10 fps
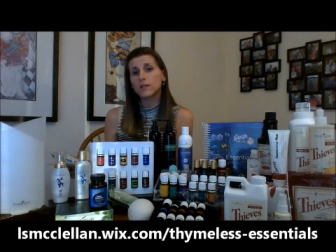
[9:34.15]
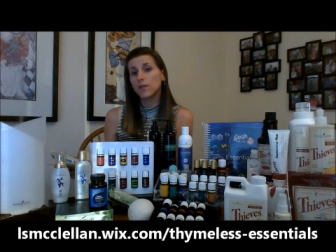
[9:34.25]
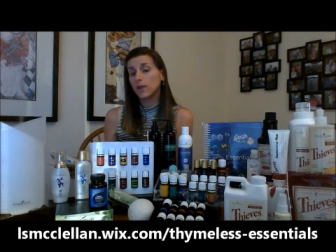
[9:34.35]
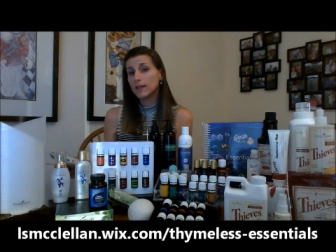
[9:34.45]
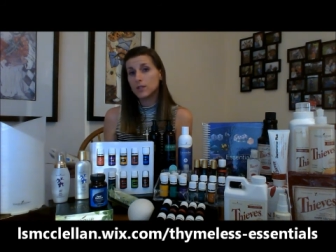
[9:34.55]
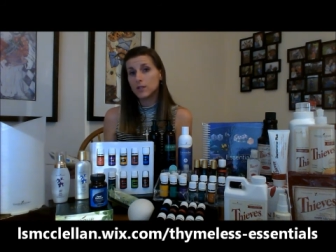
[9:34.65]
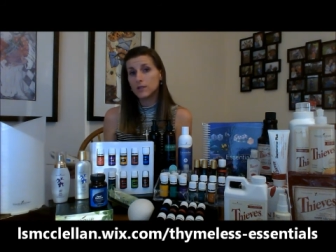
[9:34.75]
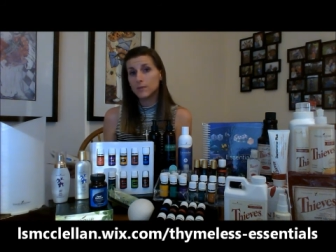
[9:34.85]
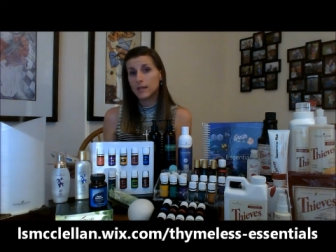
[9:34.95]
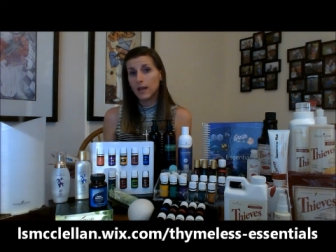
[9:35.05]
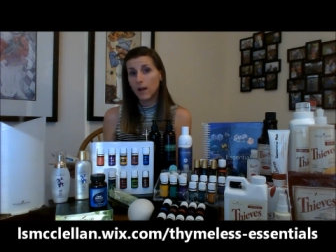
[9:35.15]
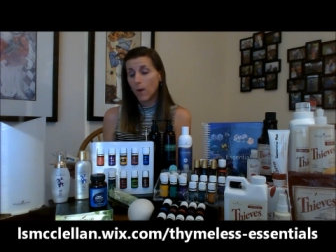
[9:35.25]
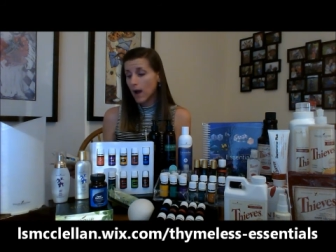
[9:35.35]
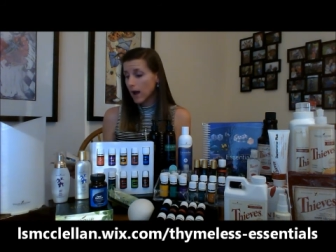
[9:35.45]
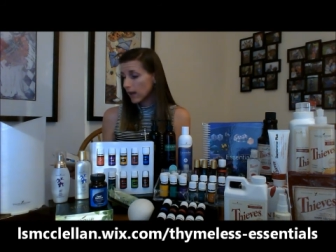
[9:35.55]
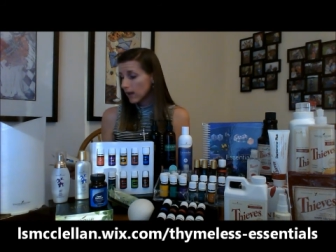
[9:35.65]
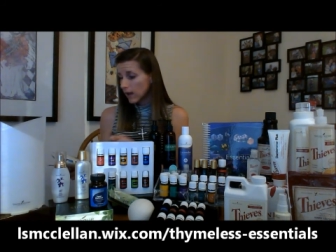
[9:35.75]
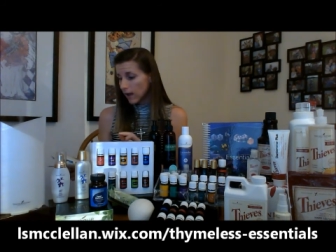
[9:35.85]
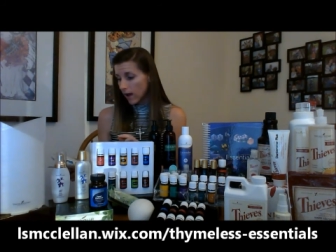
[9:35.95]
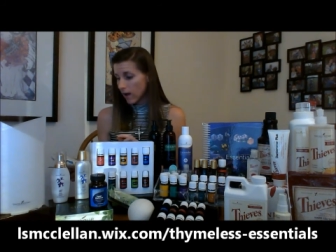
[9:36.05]
If you like to do some DIY,
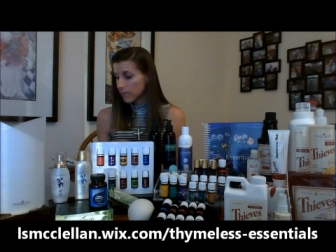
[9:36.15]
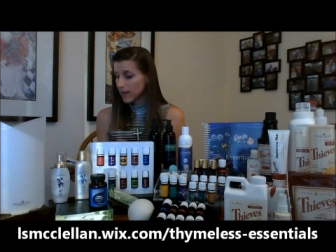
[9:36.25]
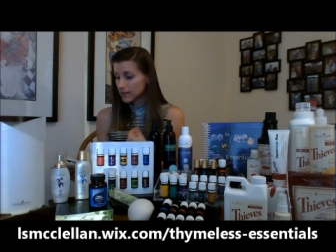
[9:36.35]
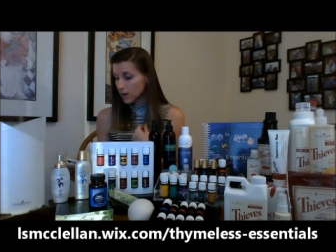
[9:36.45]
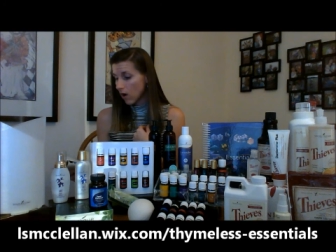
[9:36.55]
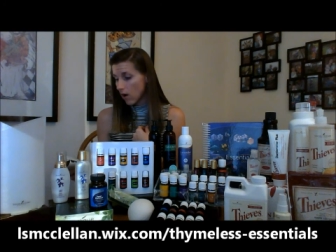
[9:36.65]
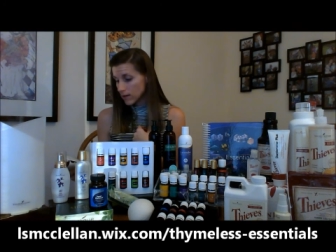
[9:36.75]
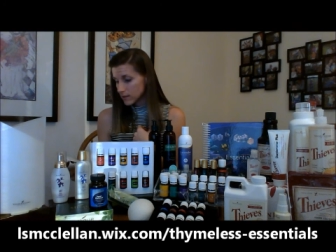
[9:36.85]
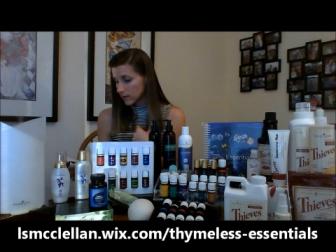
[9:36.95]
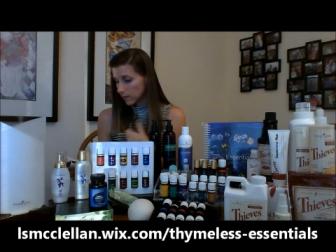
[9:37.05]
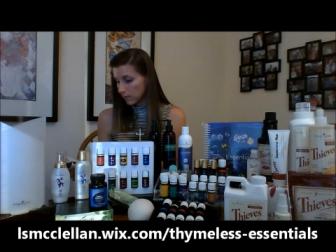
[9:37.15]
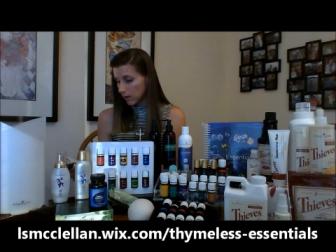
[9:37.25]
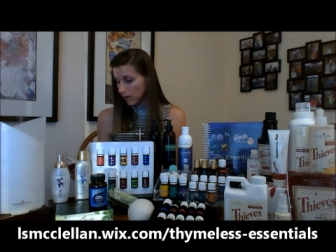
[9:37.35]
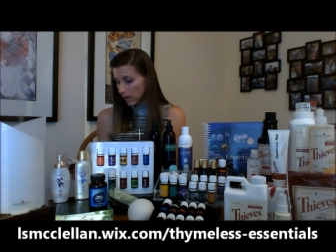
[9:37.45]
that's an awesome